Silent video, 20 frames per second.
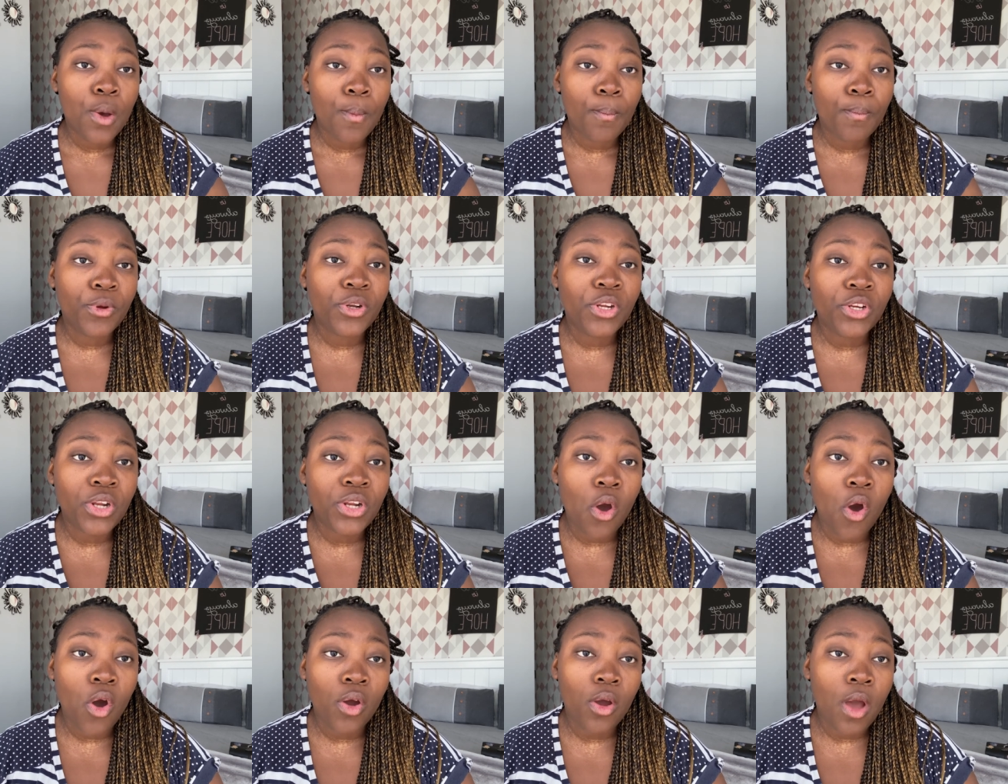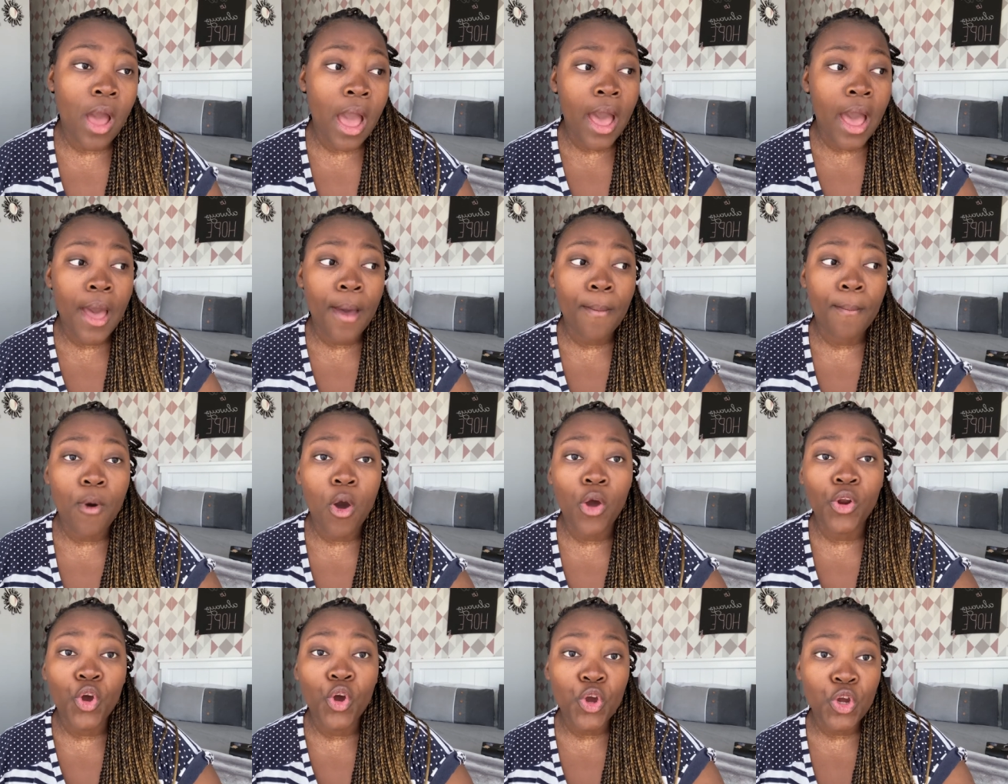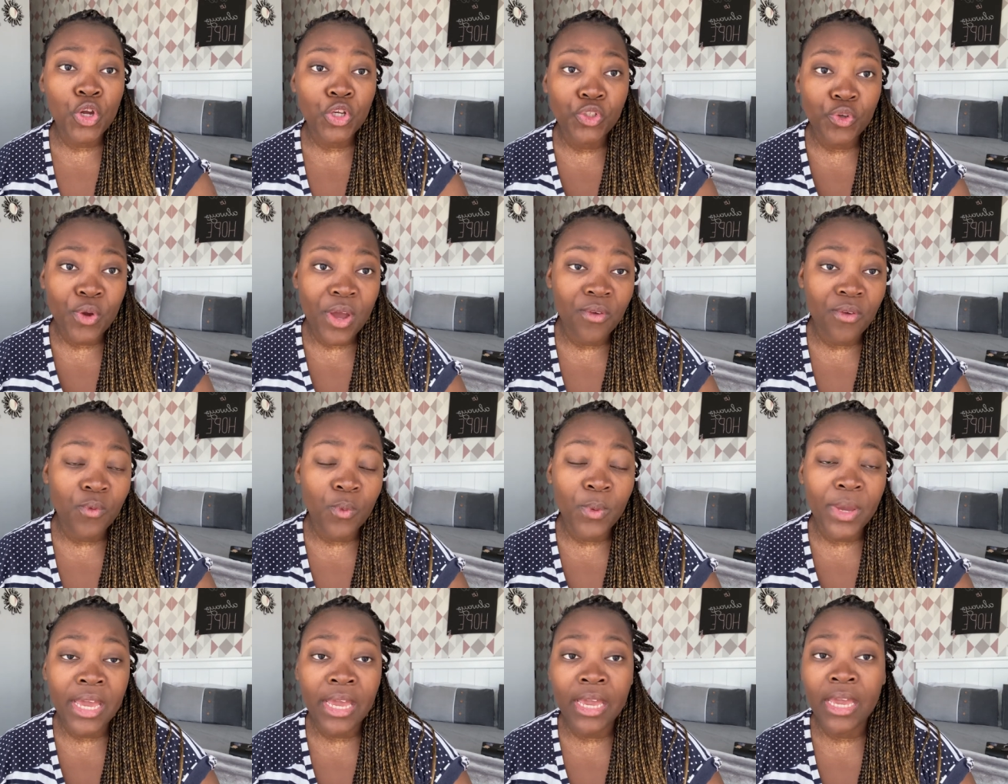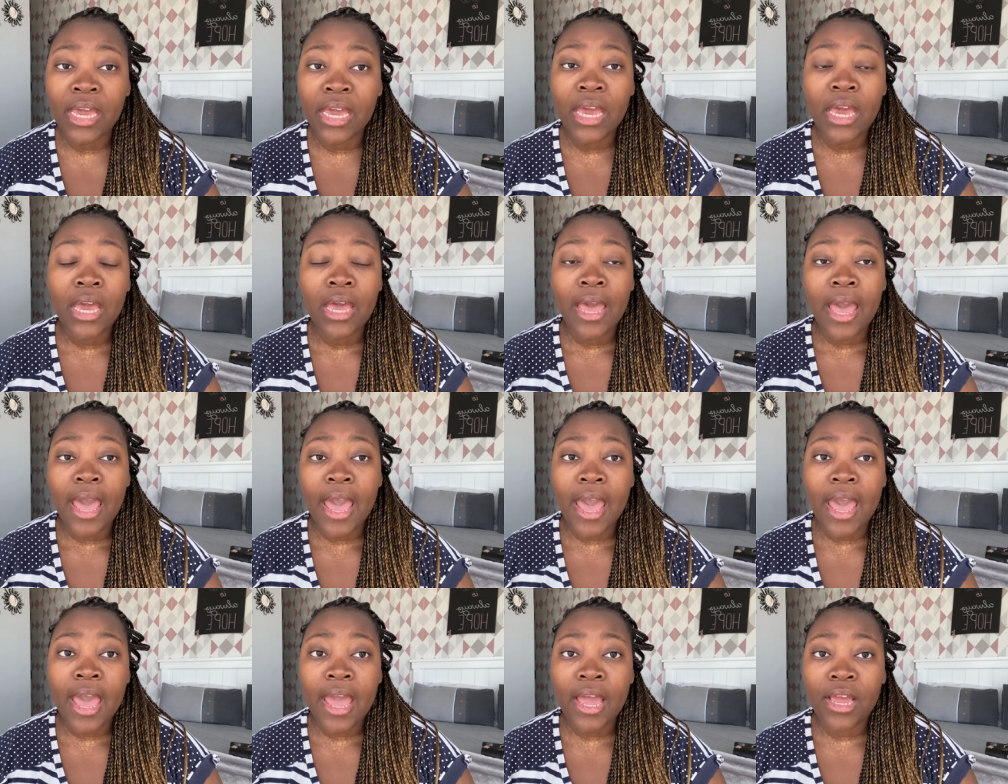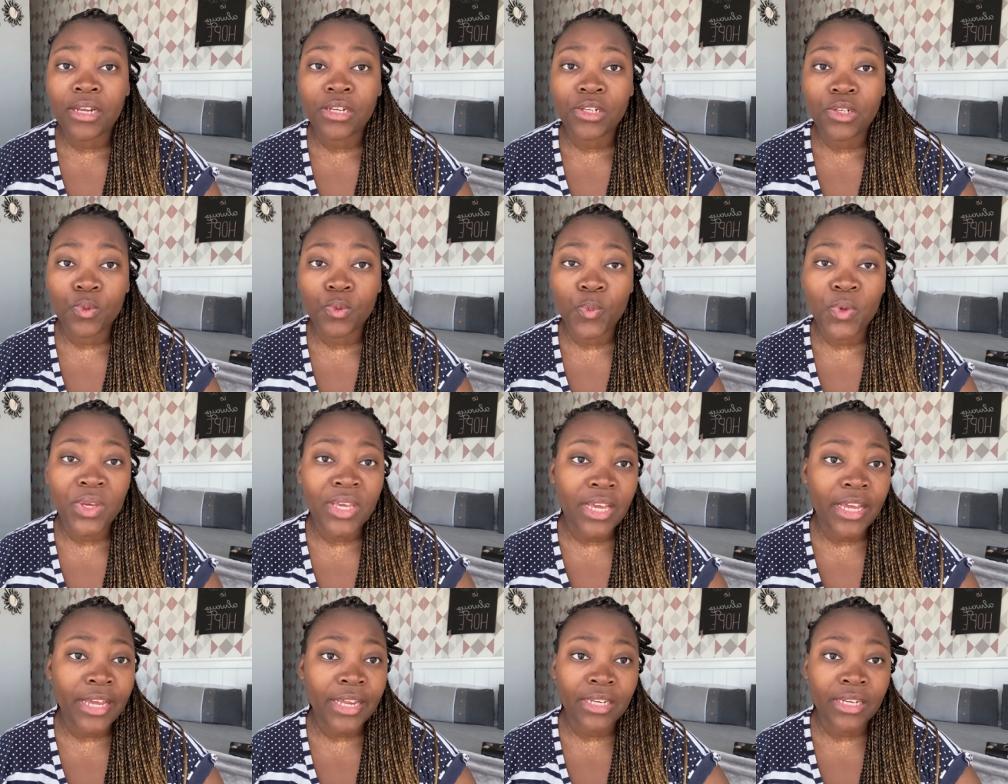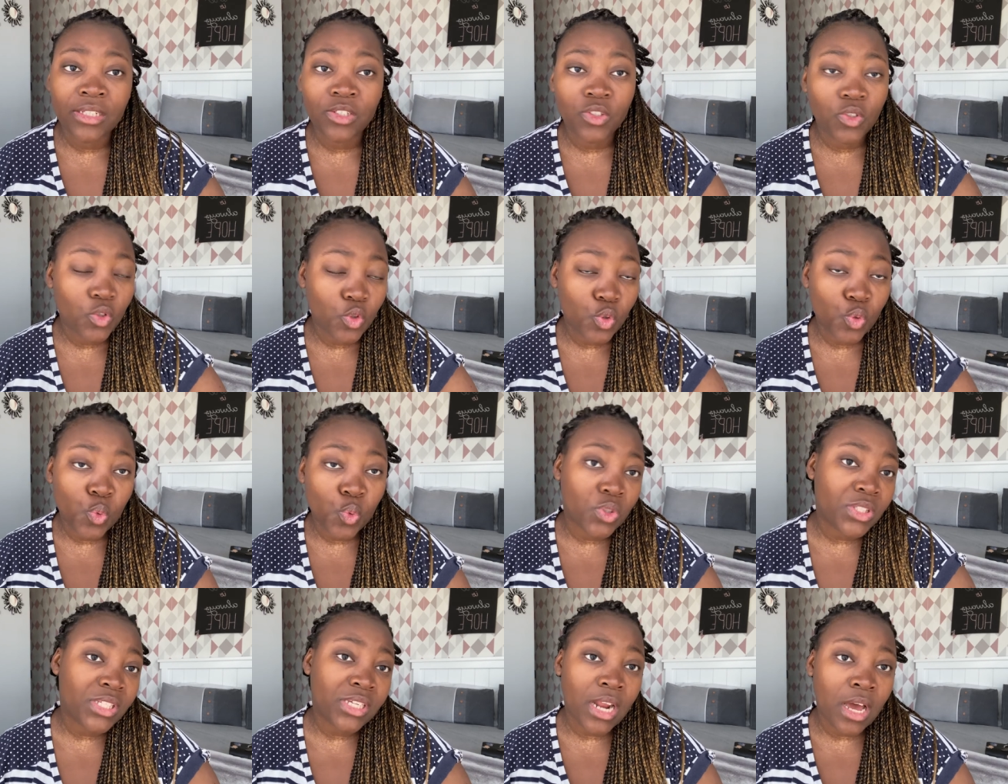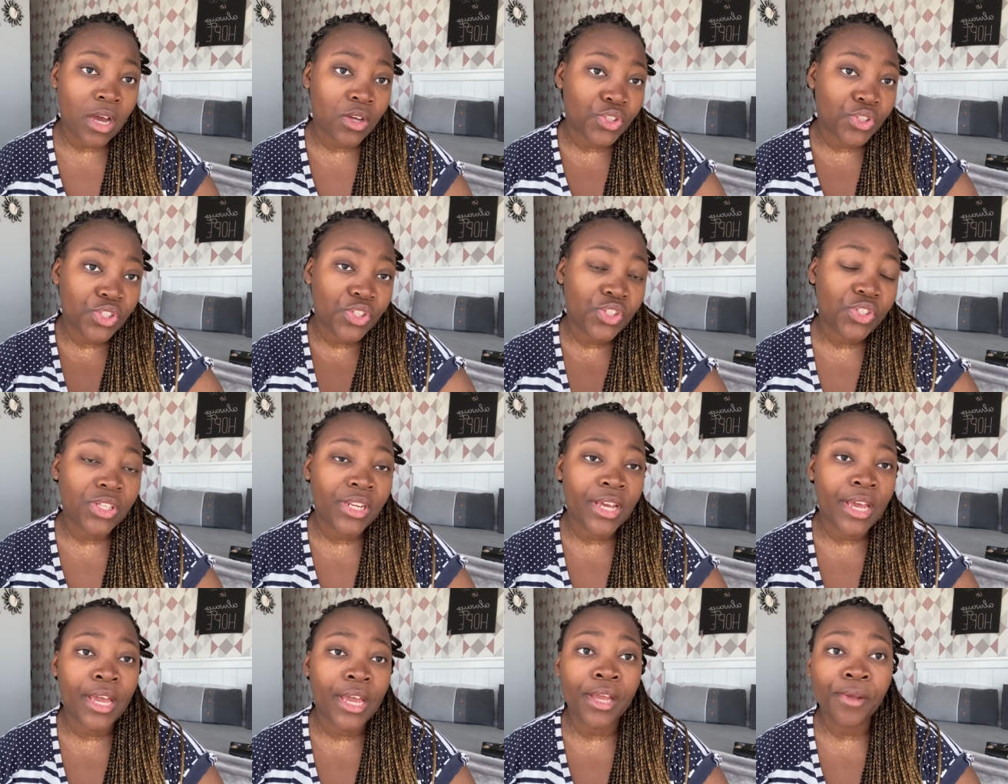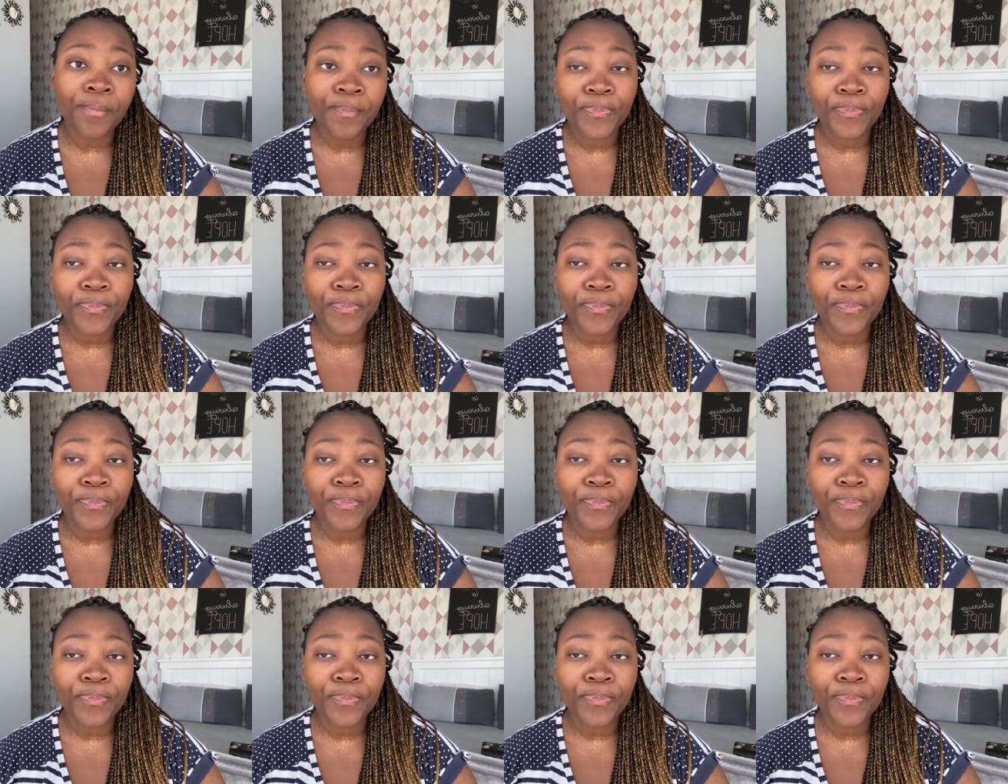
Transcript: put it um on her driveway and we can sort it out today